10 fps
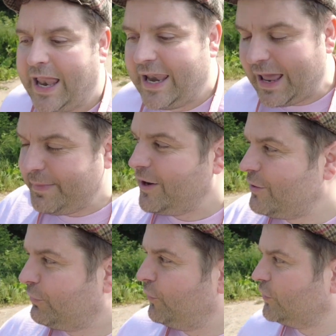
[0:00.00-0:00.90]
let me know
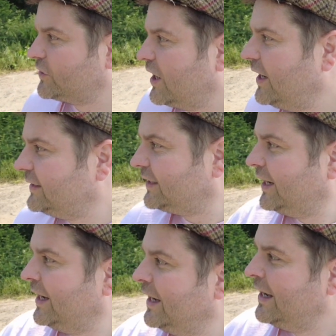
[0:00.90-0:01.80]
your thoughts guys
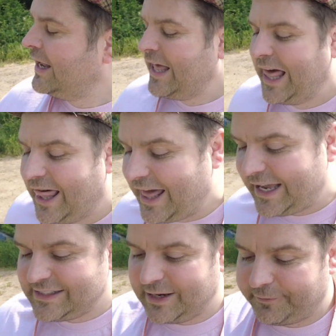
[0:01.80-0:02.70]

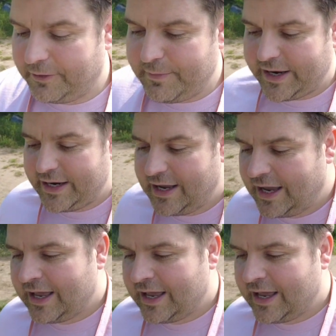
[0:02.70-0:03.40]
that is it from me